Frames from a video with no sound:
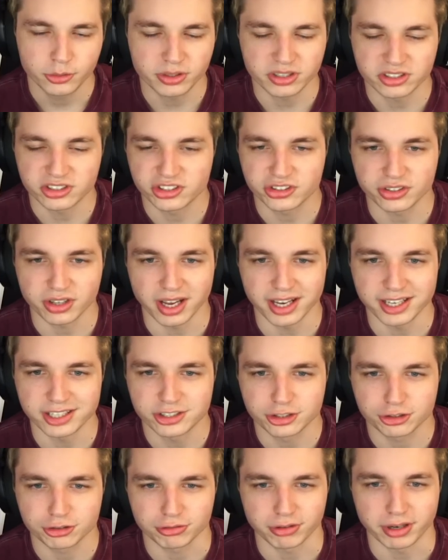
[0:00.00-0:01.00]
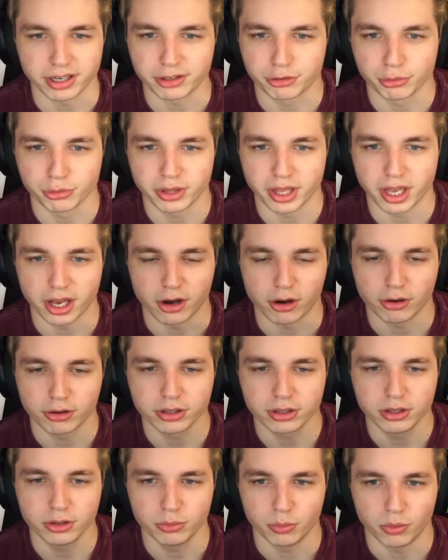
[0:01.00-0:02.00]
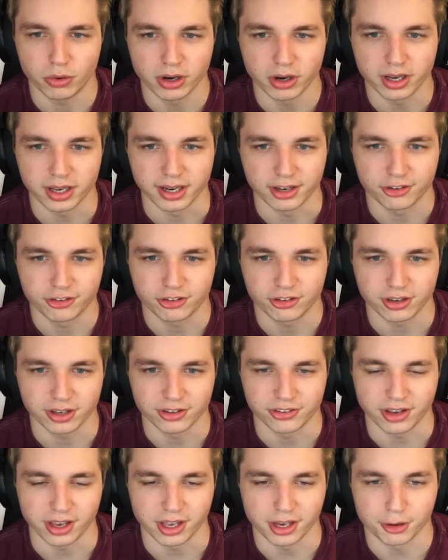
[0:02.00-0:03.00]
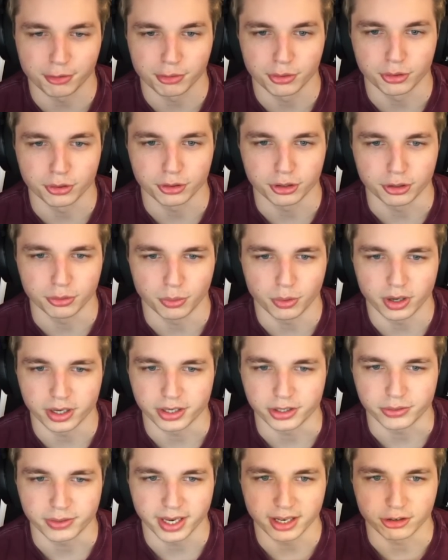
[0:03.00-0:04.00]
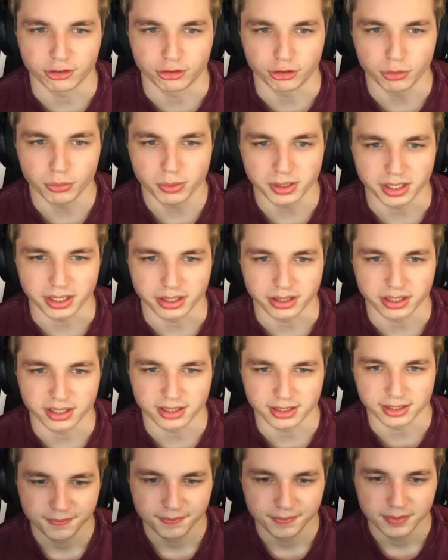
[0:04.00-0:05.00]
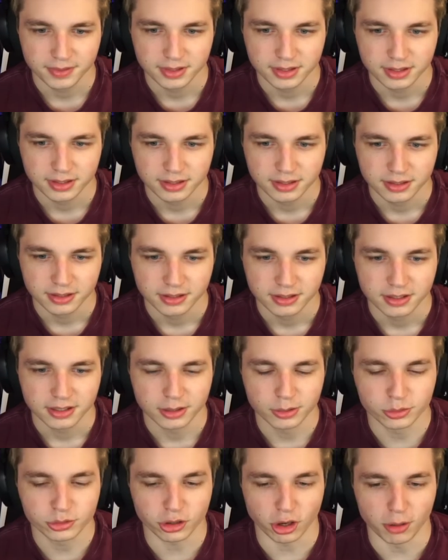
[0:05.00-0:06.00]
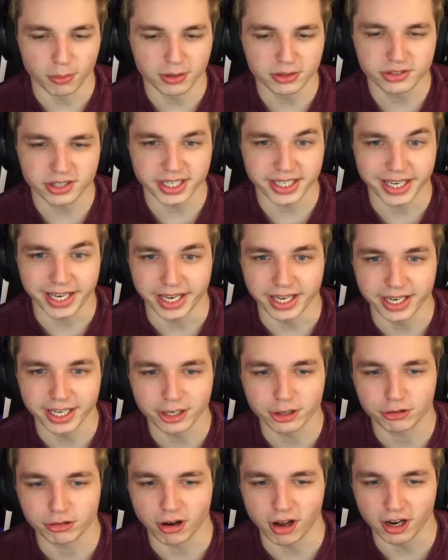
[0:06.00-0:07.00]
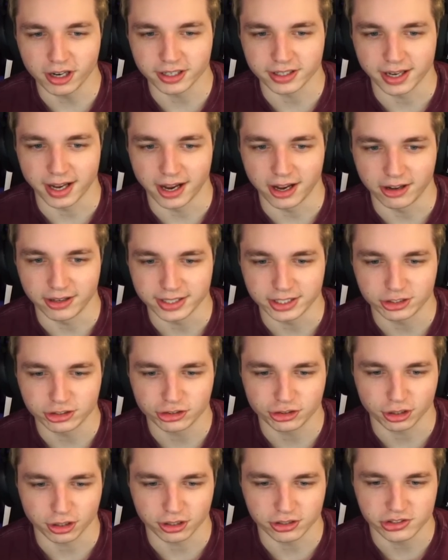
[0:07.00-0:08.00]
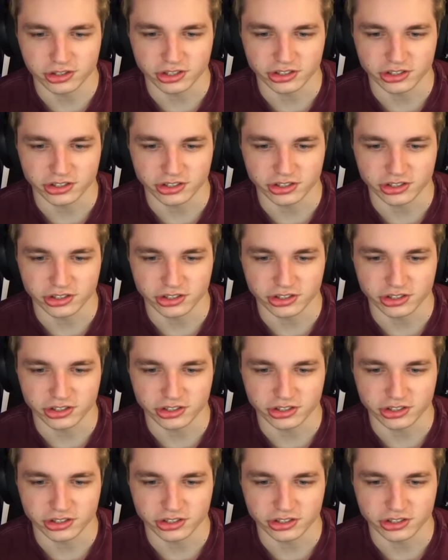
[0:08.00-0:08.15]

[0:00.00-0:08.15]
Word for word: can slice straight through that all you want. It's it's in or who you want. You can't do anything. It was almost like hitting crocodile. Like it just turns to